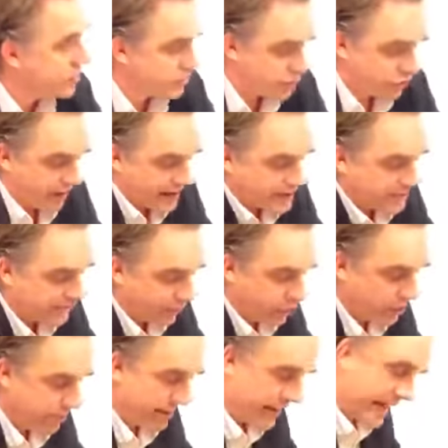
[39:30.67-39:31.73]
you're
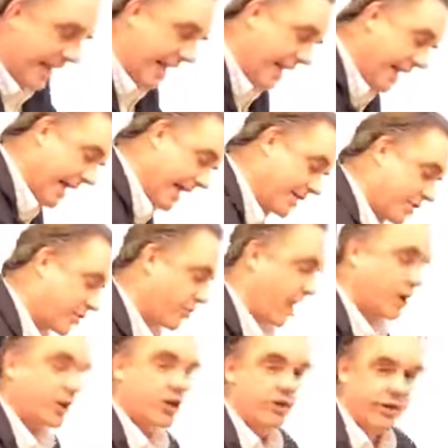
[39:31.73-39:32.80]
transforming its
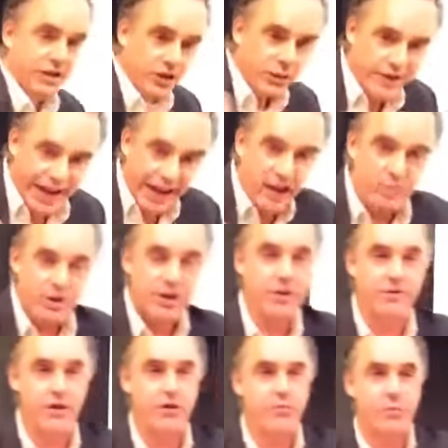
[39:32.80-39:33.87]
structure into an element
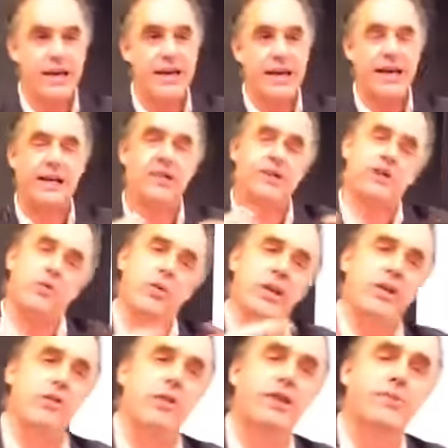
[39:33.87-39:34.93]
of your being. And so
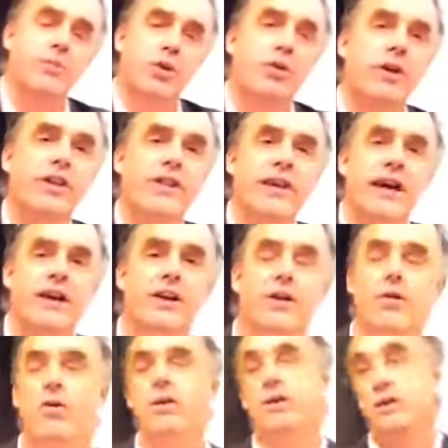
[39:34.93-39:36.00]
when you're exploring the
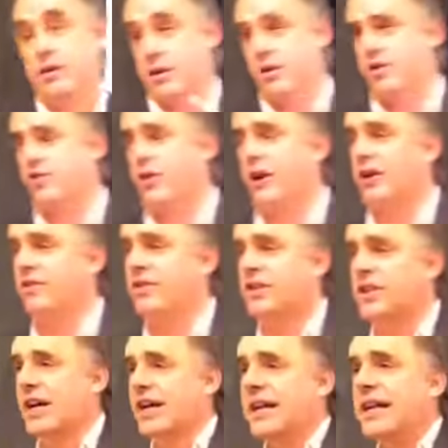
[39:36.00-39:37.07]
unknown, it's a
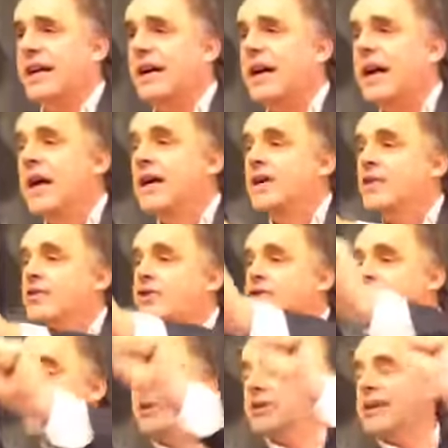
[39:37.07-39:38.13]
constructivist idea, you're
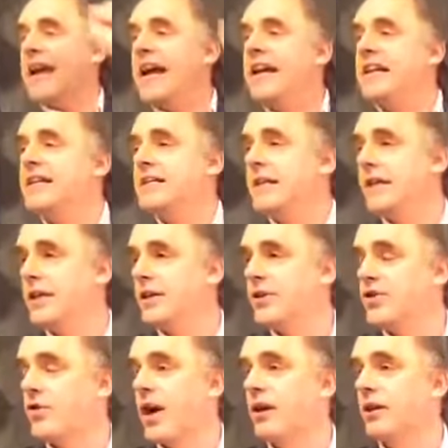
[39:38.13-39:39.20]
simultaneously
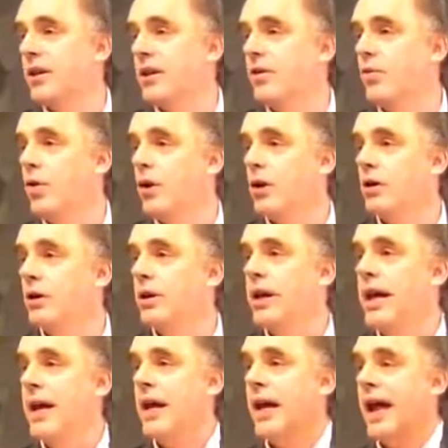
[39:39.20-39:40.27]
constructing the world
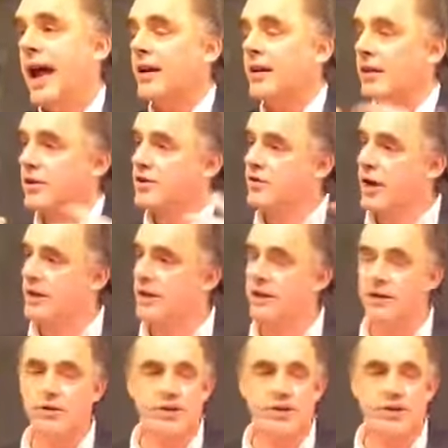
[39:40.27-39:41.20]
and constructing